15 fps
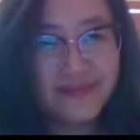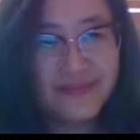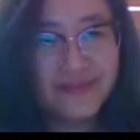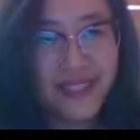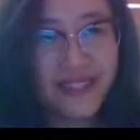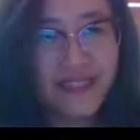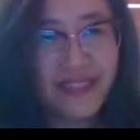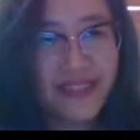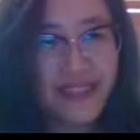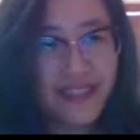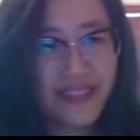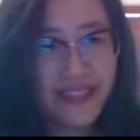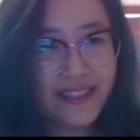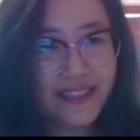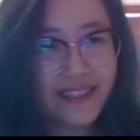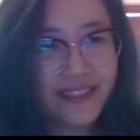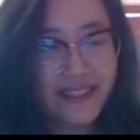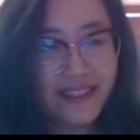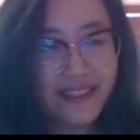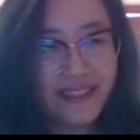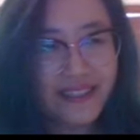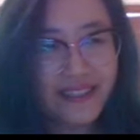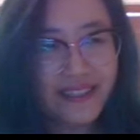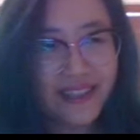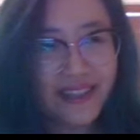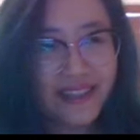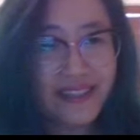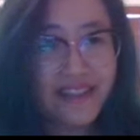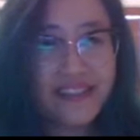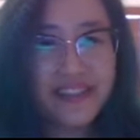Exciting. And
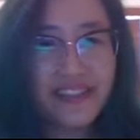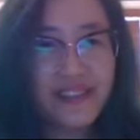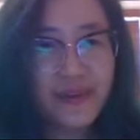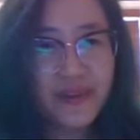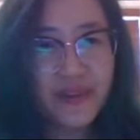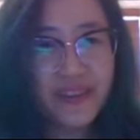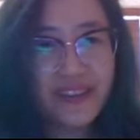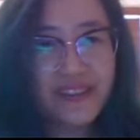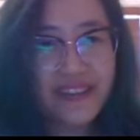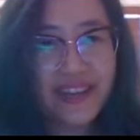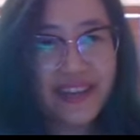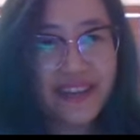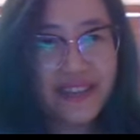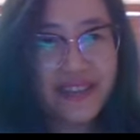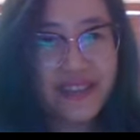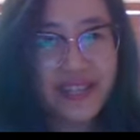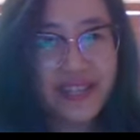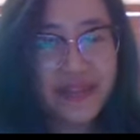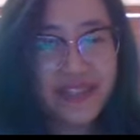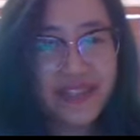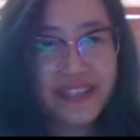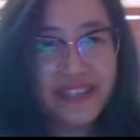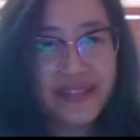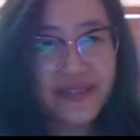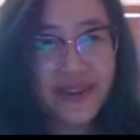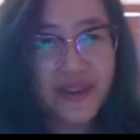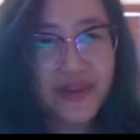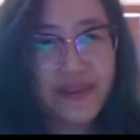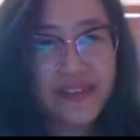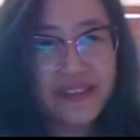this is just all on the side. So James Dingley,
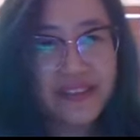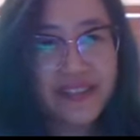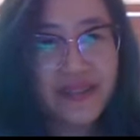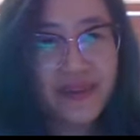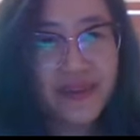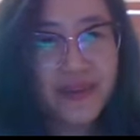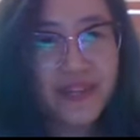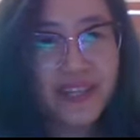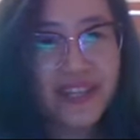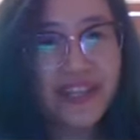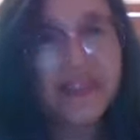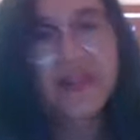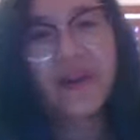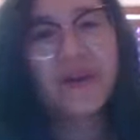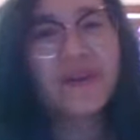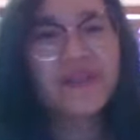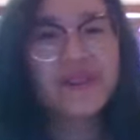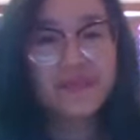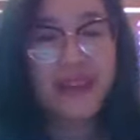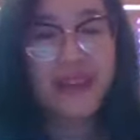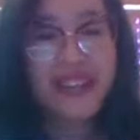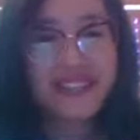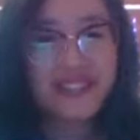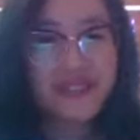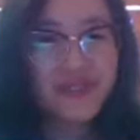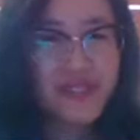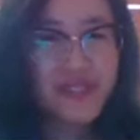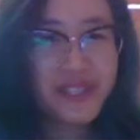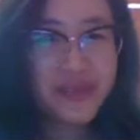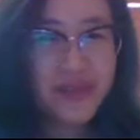very busy. You're working on your Bachelor of
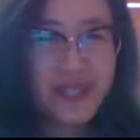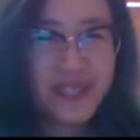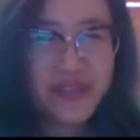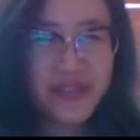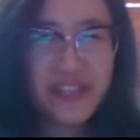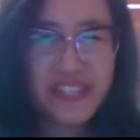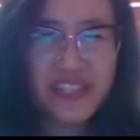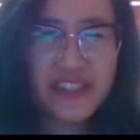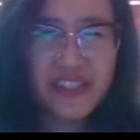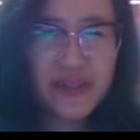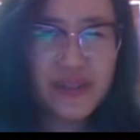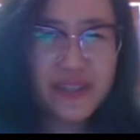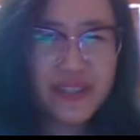Philosophy, which is finishing soon?